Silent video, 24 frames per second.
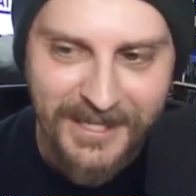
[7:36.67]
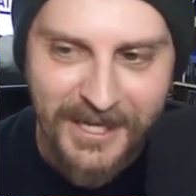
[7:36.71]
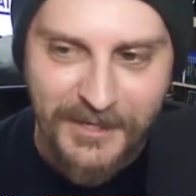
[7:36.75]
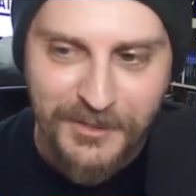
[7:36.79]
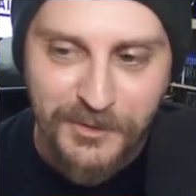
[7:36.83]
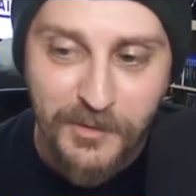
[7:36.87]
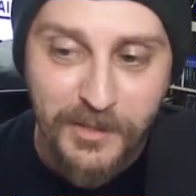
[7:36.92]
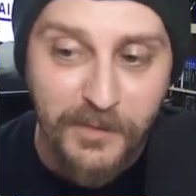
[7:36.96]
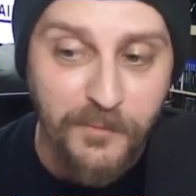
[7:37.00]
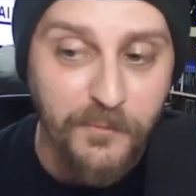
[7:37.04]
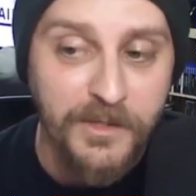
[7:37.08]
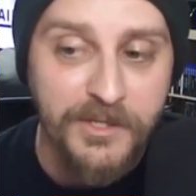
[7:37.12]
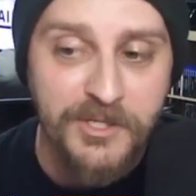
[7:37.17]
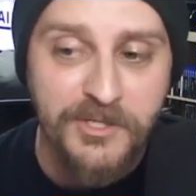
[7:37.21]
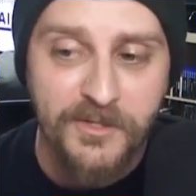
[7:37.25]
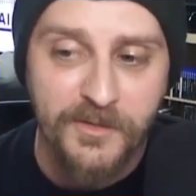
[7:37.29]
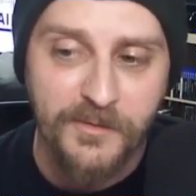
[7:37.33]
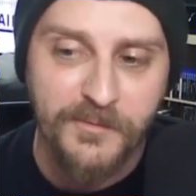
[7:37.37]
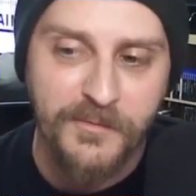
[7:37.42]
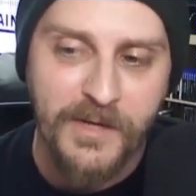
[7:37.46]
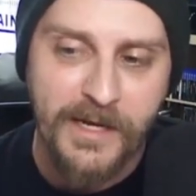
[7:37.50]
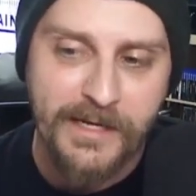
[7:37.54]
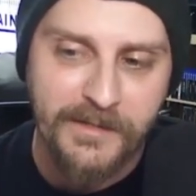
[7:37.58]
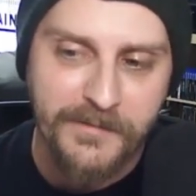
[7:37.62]
So the original
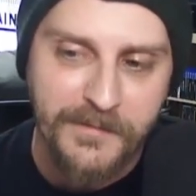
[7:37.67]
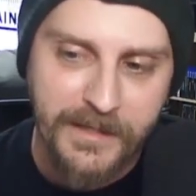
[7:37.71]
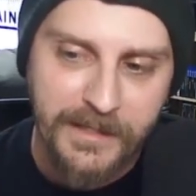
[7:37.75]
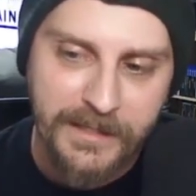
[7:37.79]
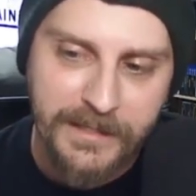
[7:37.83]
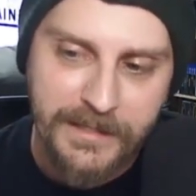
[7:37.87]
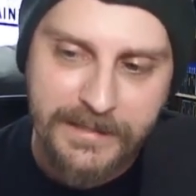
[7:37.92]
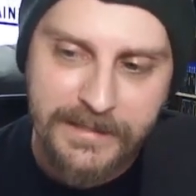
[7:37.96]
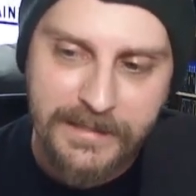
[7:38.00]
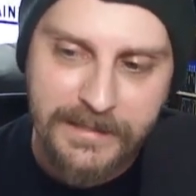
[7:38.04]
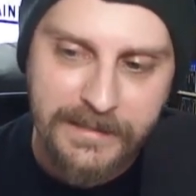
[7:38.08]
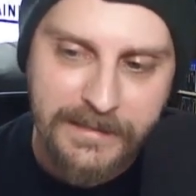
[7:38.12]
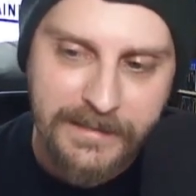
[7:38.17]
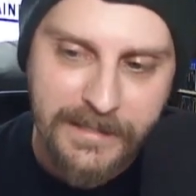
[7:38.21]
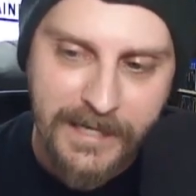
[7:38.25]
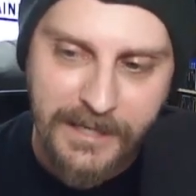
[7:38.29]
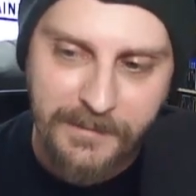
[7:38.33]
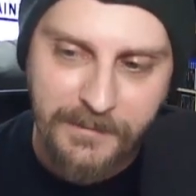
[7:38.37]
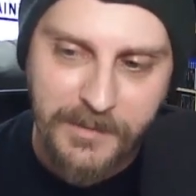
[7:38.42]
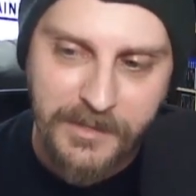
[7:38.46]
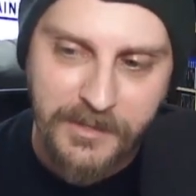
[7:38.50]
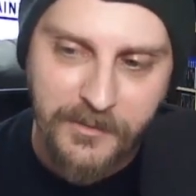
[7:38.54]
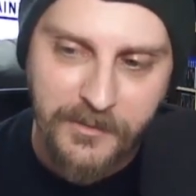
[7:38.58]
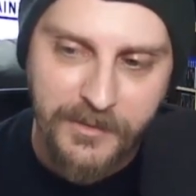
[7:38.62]
Final Fantasy
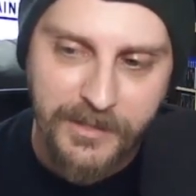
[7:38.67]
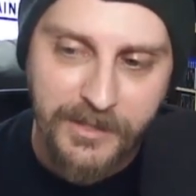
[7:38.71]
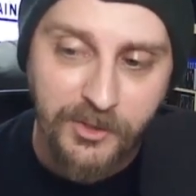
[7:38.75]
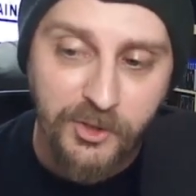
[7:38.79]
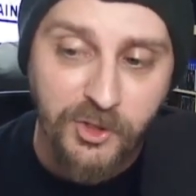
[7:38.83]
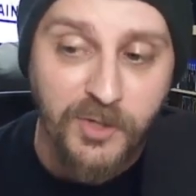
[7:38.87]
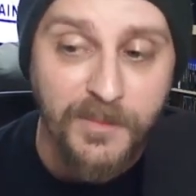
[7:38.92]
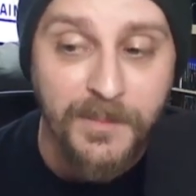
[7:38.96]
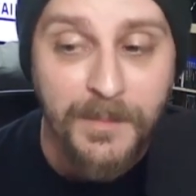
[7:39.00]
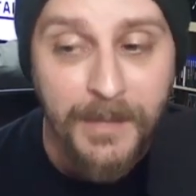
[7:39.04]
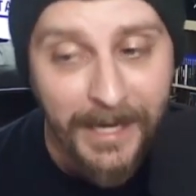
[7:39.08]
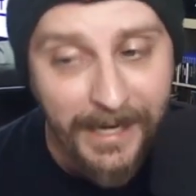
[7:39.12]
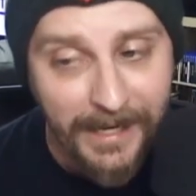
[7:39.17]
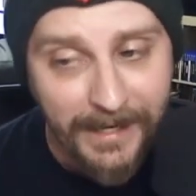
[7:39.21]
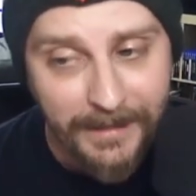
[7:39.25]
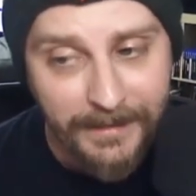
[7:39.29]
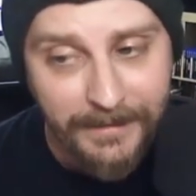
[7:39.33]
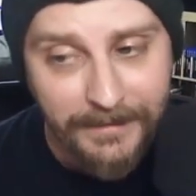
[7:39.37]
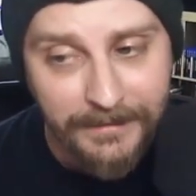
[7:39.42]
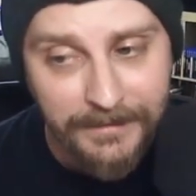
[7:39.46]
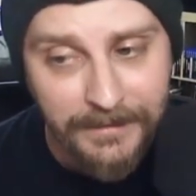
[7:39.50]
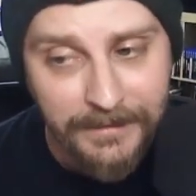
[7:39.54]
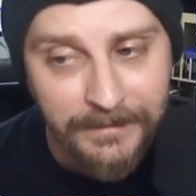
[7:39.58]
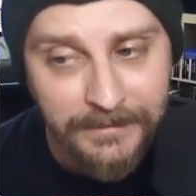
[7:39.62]
debuted in
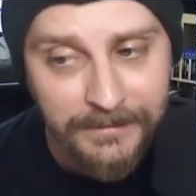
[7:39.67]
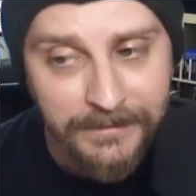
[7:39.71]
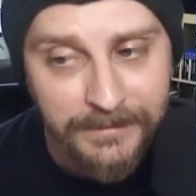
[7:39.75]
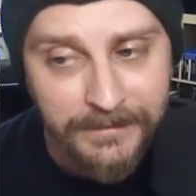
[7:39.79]
Japan